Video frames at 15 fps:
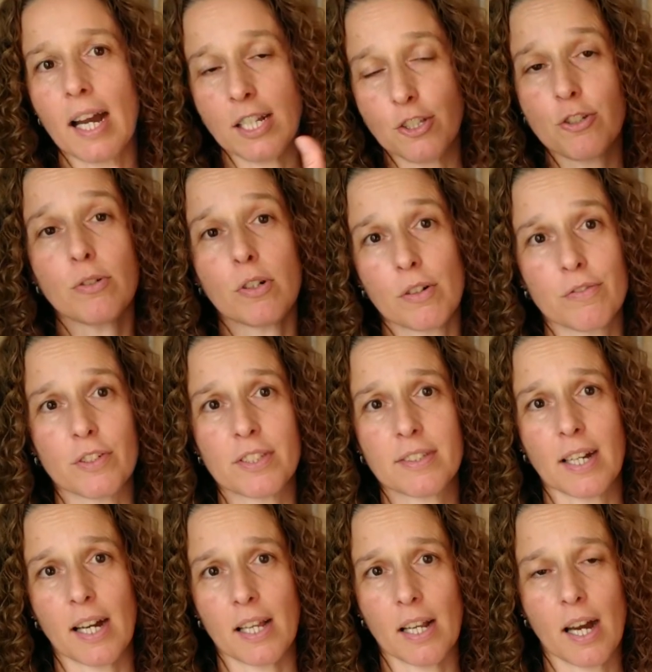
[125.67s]
I do love the
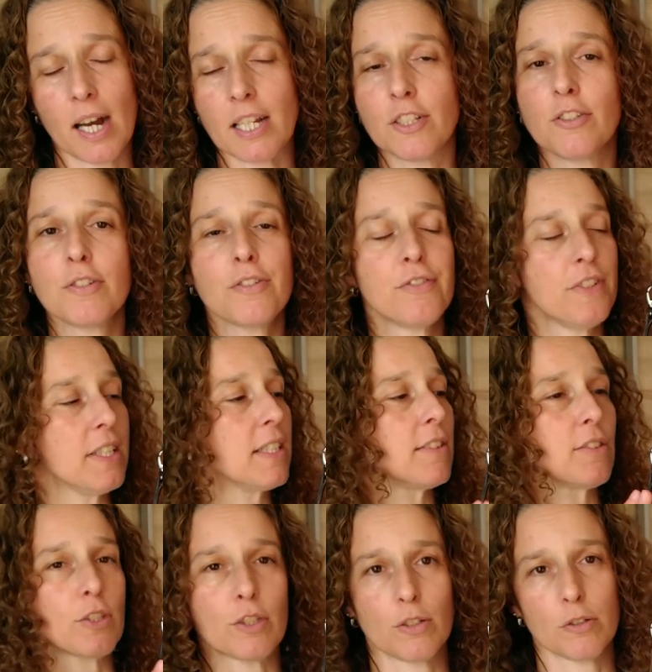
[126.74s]
style. I do think
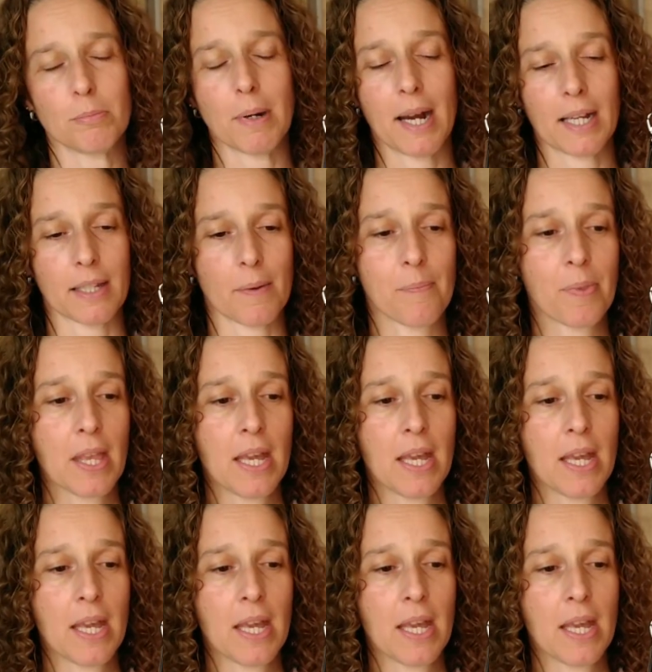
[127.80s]
it's a cute bag.